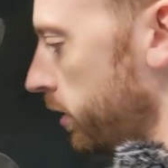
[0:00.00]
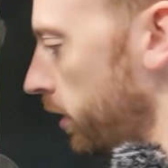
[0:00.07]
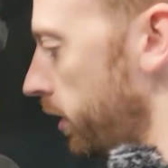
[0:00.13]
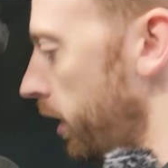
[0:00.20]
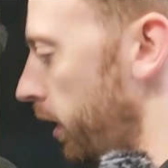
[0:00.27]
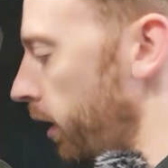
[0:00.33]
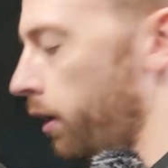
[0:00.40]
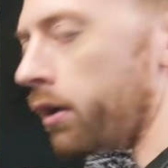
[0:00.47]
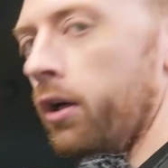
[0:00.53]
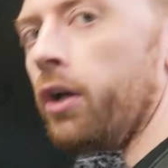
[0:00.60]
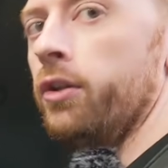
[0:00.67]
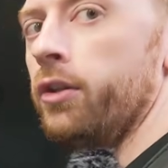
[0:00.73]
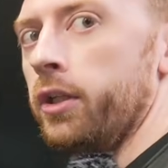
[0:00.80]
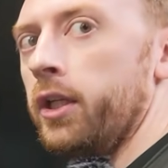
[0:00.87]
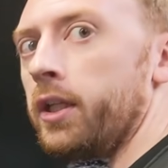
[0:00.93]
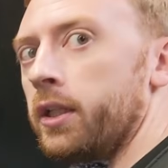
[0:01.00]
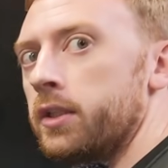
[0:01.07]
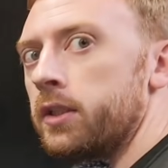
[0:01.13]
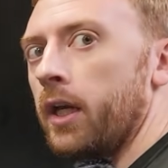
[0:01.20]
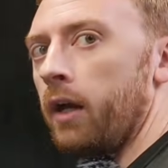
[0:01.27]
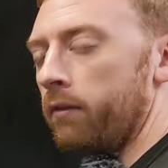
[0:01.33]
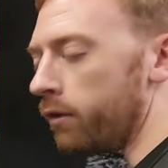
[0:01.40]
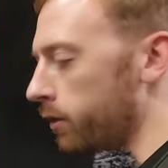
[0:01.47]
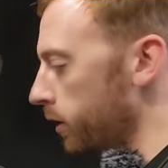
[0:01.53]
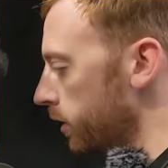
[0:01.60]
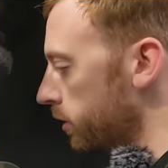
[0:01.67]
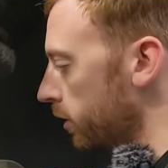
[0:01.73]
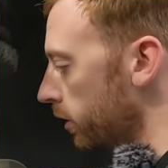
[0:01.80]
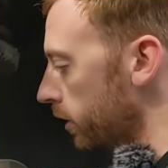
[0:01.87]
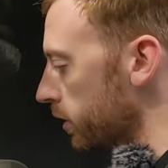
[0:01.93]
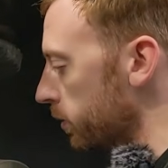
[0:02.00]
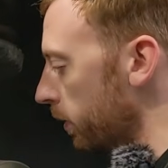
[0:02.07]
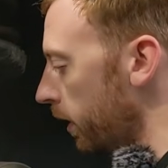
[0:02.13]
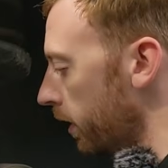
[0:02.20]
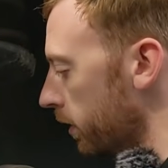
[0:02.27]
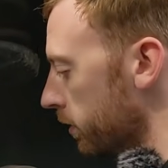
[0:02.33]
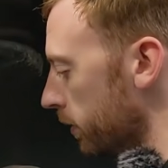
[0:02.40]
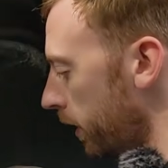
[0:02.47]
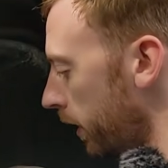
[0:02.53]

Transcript: socket on the inner tie rod is on its way as